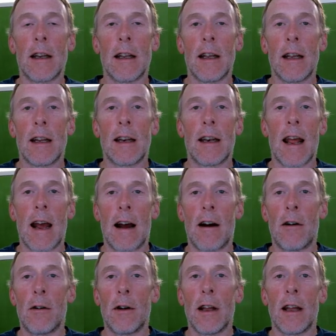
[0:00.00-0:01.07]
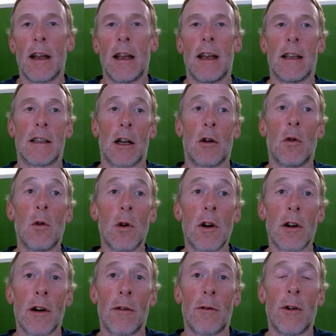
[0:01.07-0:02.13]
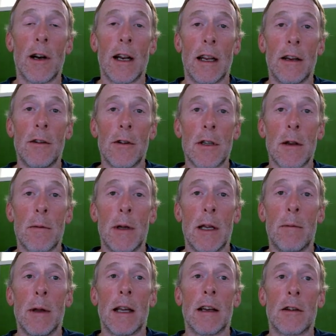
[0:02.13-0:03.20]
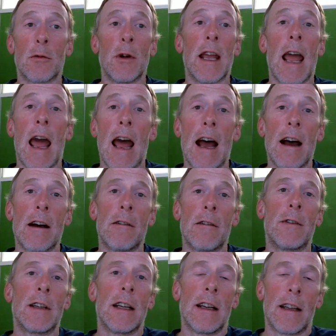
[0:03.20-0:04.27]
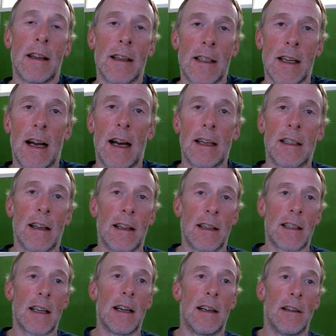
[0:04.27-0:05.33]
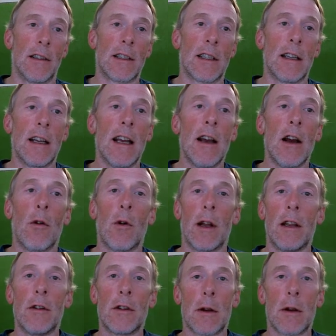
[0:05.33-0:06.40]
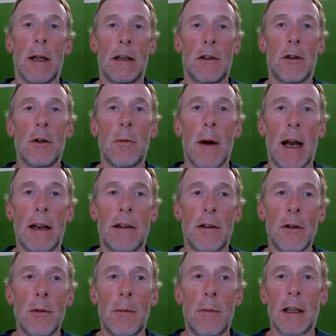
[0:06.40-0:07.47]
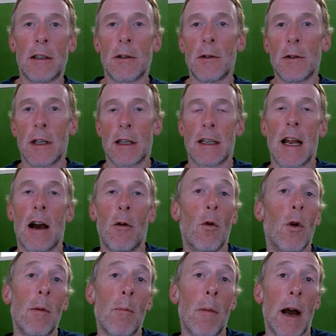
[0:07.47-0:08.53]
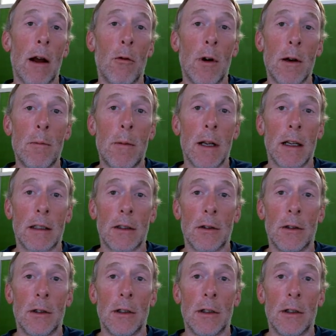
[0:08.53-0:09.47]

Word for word: now is a quarter of what it used to be because we halved the size of the cells. What used to be two by two pixels is now one by one pixel